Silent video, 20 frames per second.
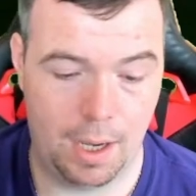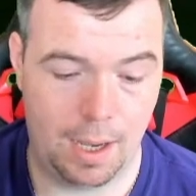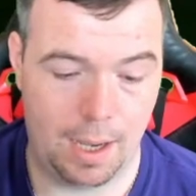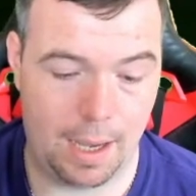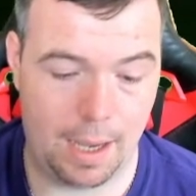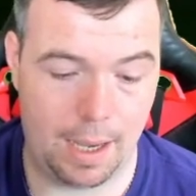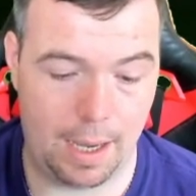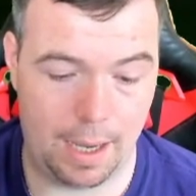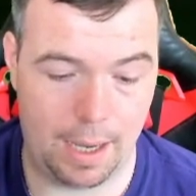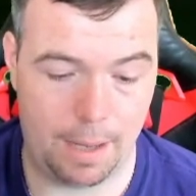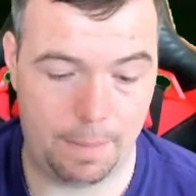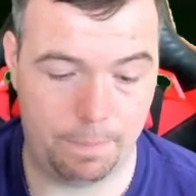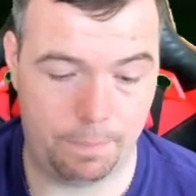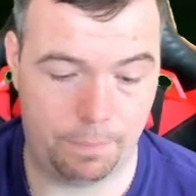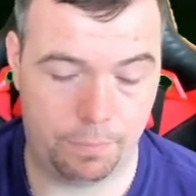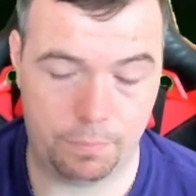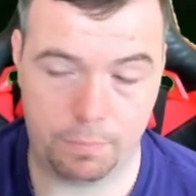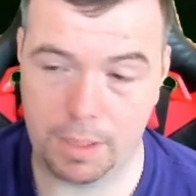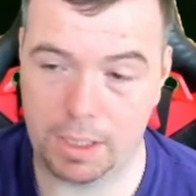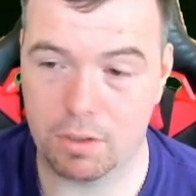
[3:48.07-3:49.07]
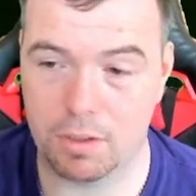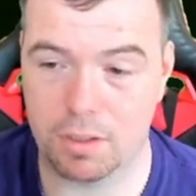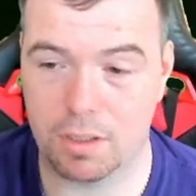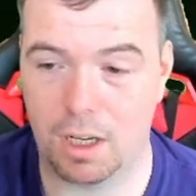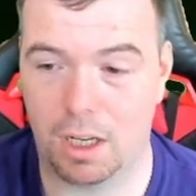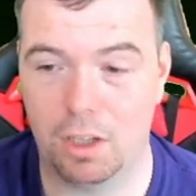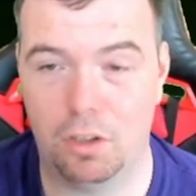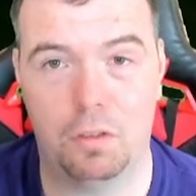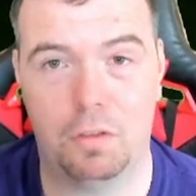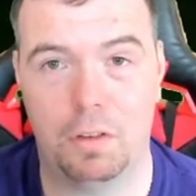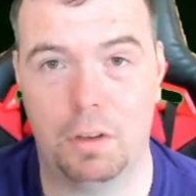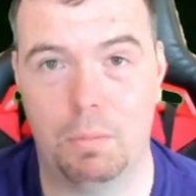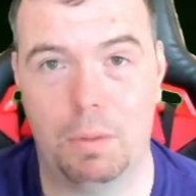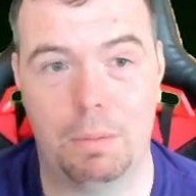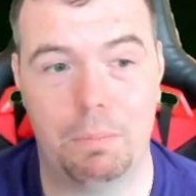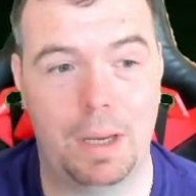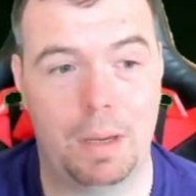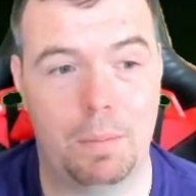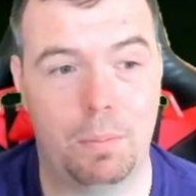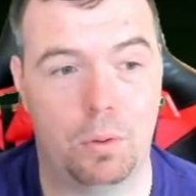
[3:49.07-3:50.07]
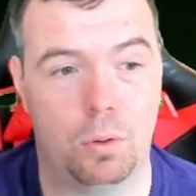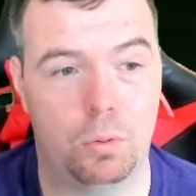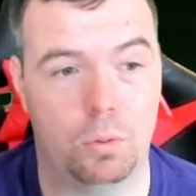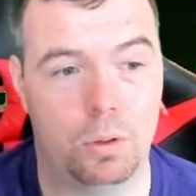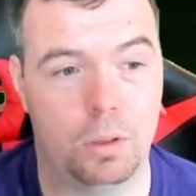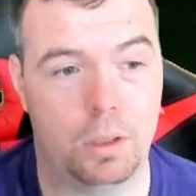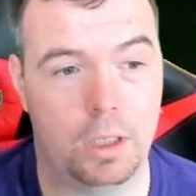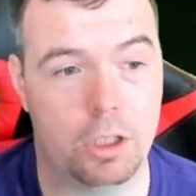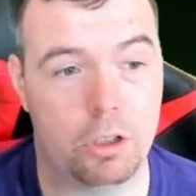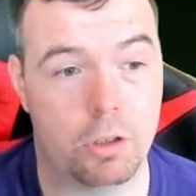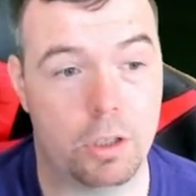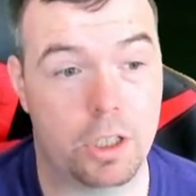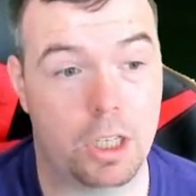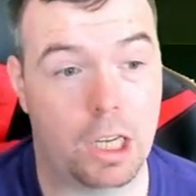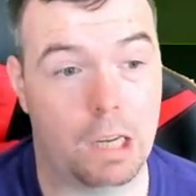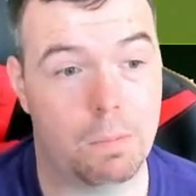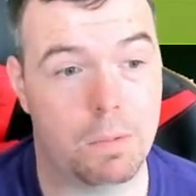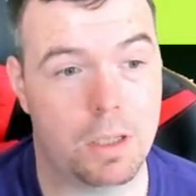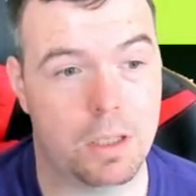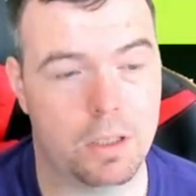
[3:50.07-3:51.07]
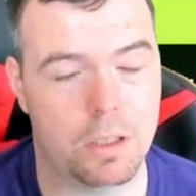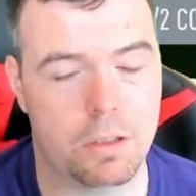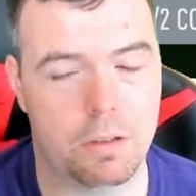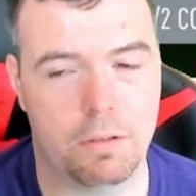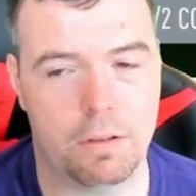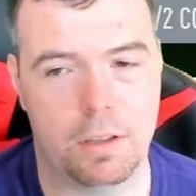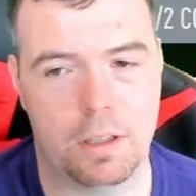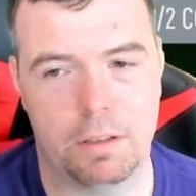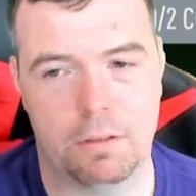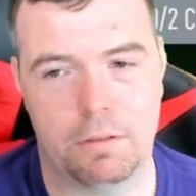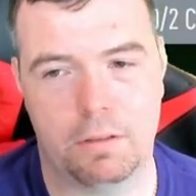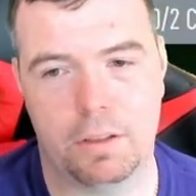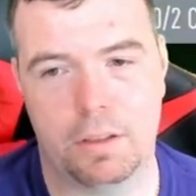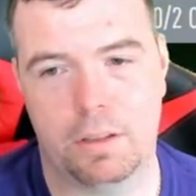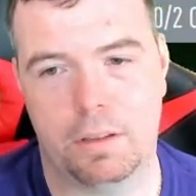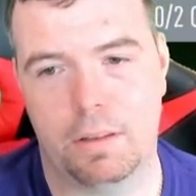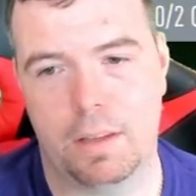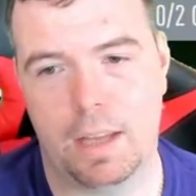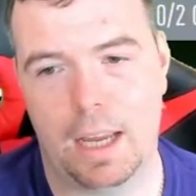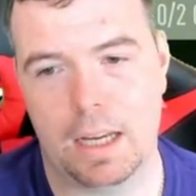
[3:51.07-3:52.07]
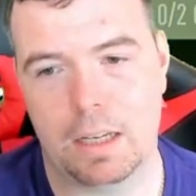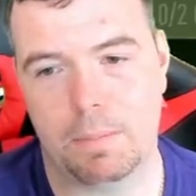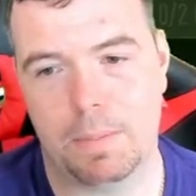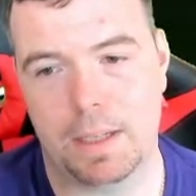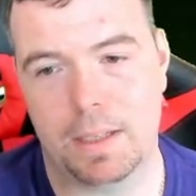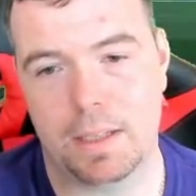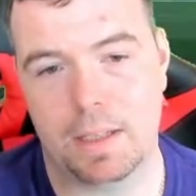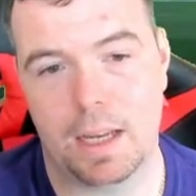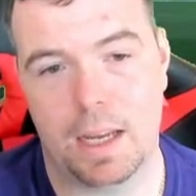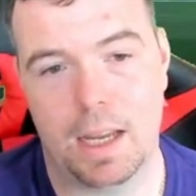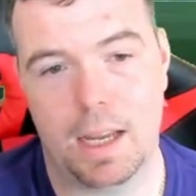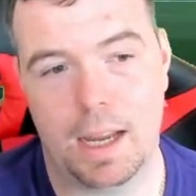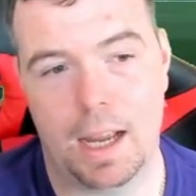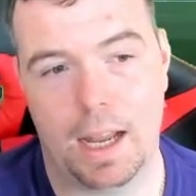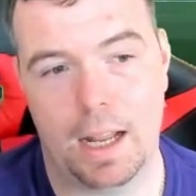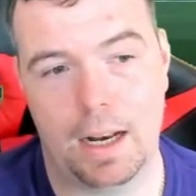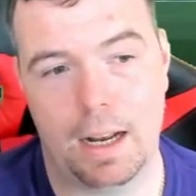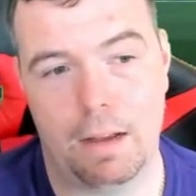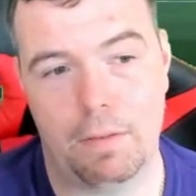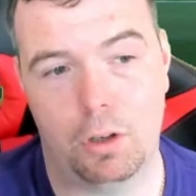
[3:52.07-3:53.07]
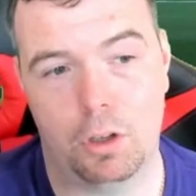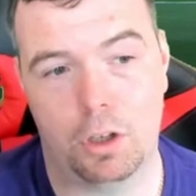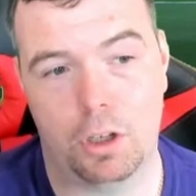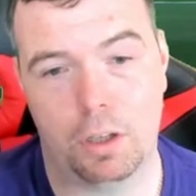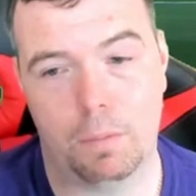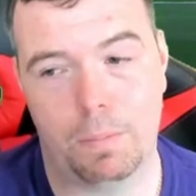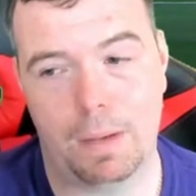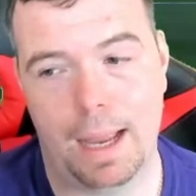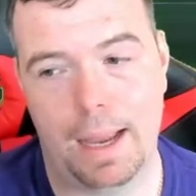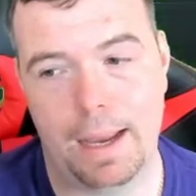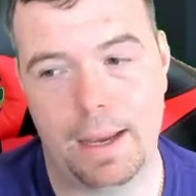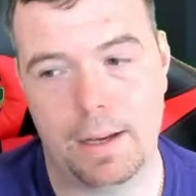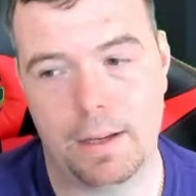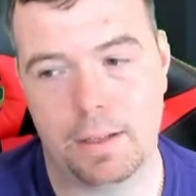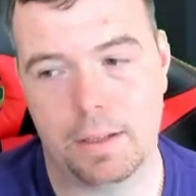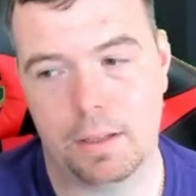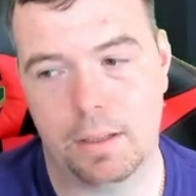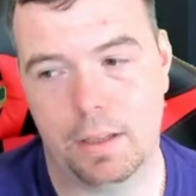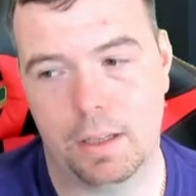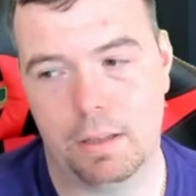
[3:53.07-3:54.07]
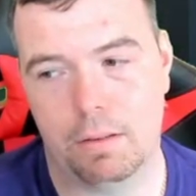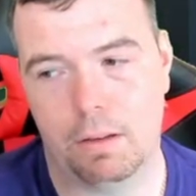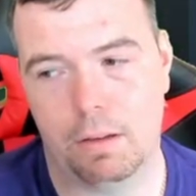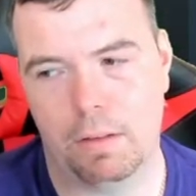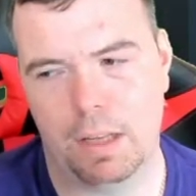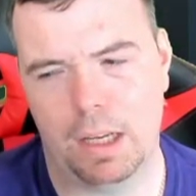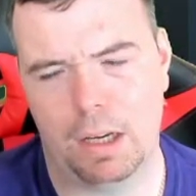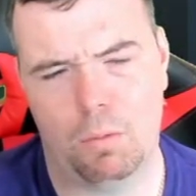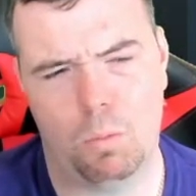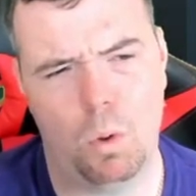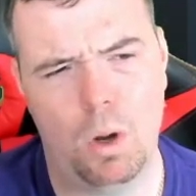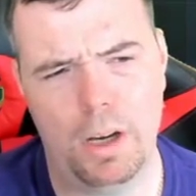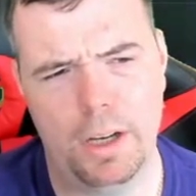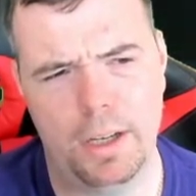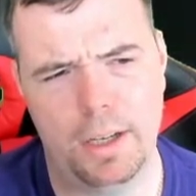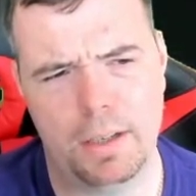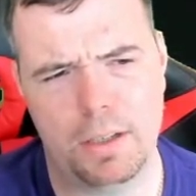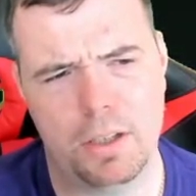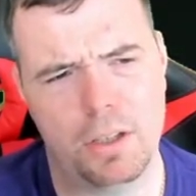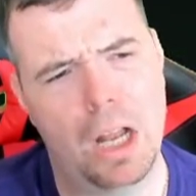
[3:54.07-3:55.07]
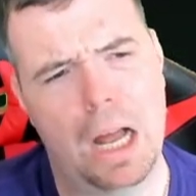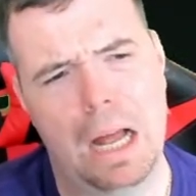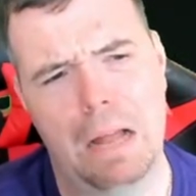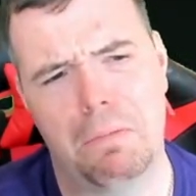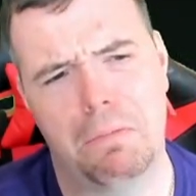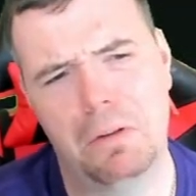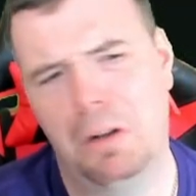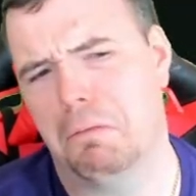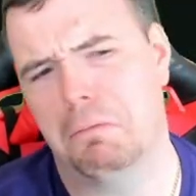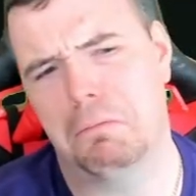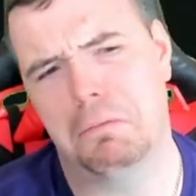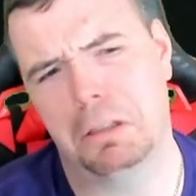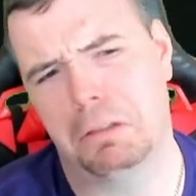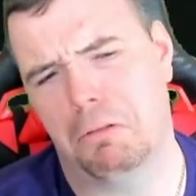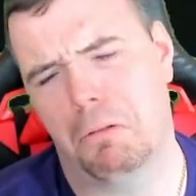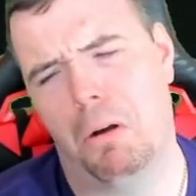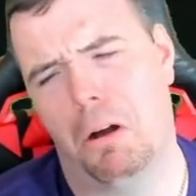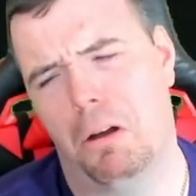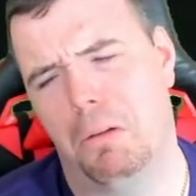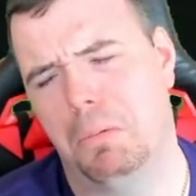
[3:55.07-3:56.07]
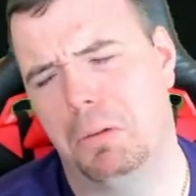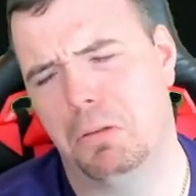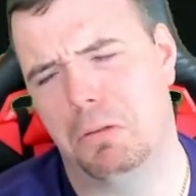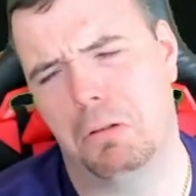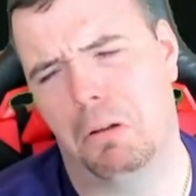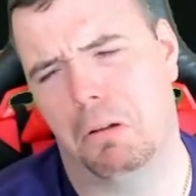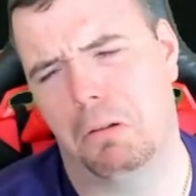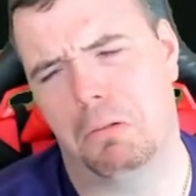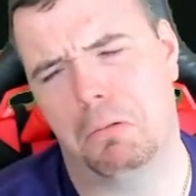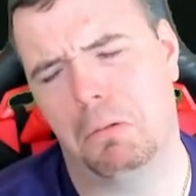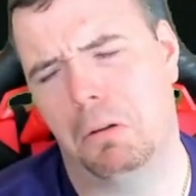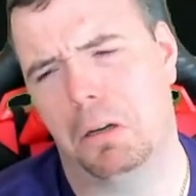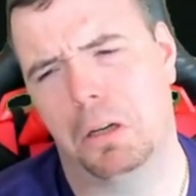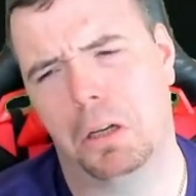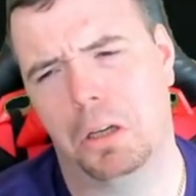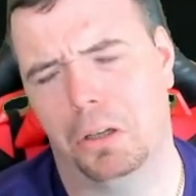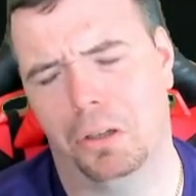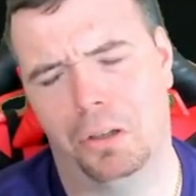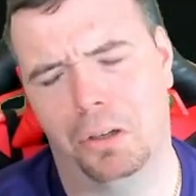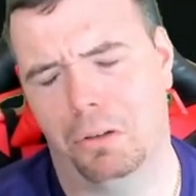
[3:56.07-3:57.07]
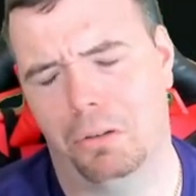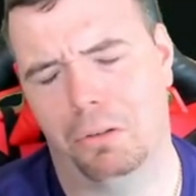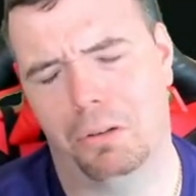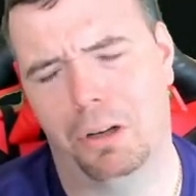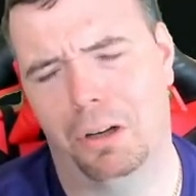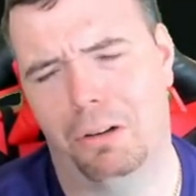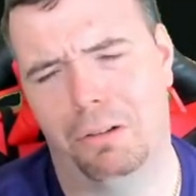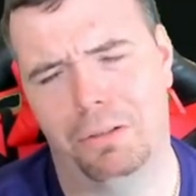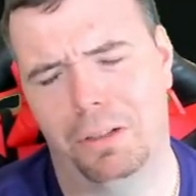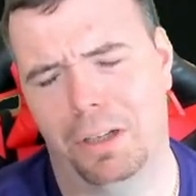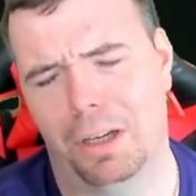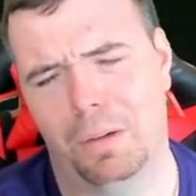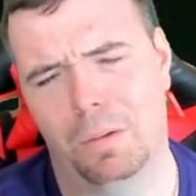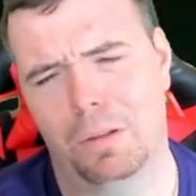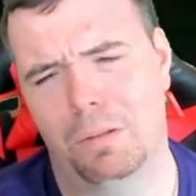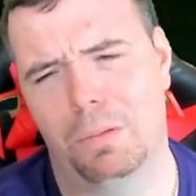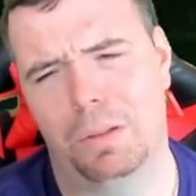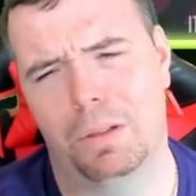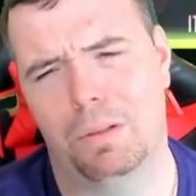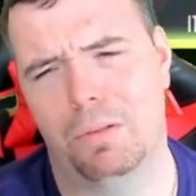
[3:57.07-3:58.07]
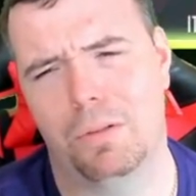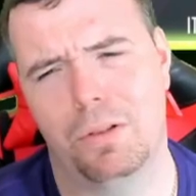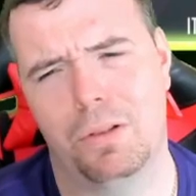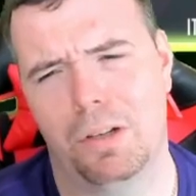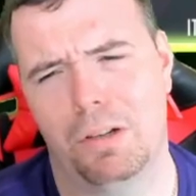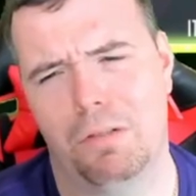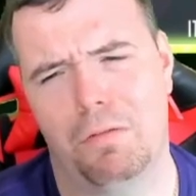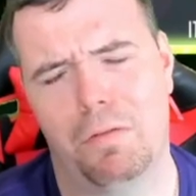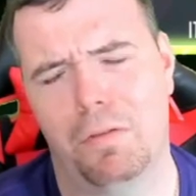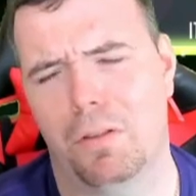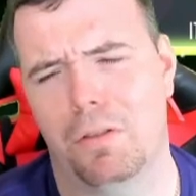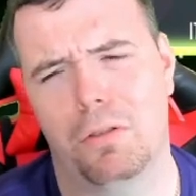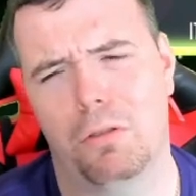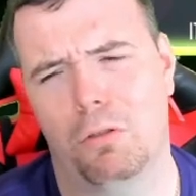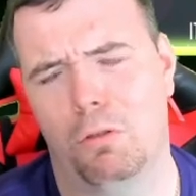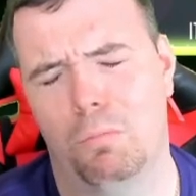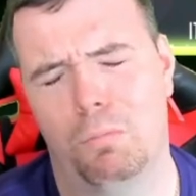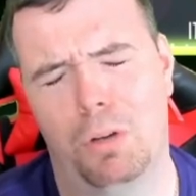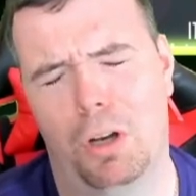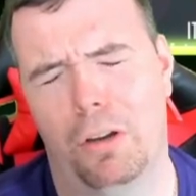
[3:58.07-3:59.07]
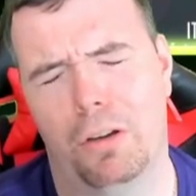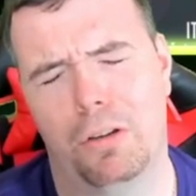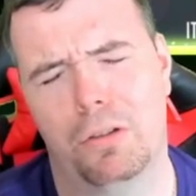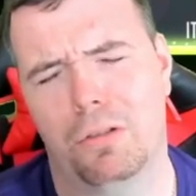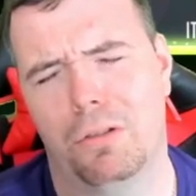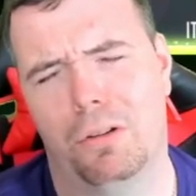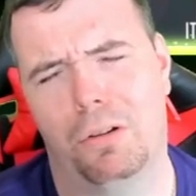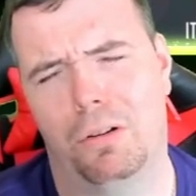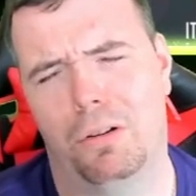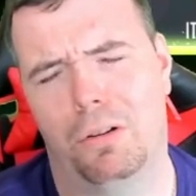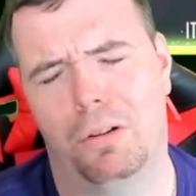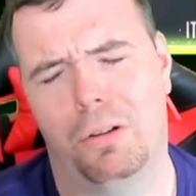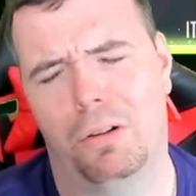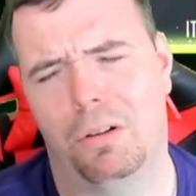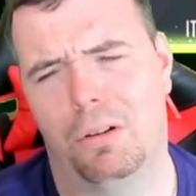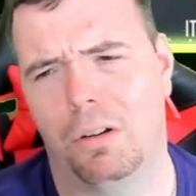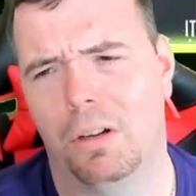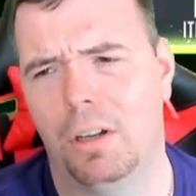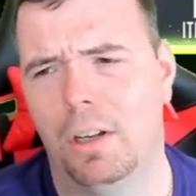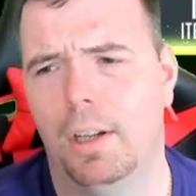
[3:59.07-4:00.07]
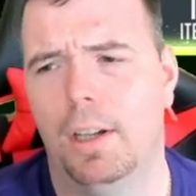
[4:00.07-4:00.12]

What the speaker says: Because I love it when people literally skip to the SBC and have a look at the players, and then they think, why is it that not requirements not working? Oh yes, because you need first owned players. Ho ho ho.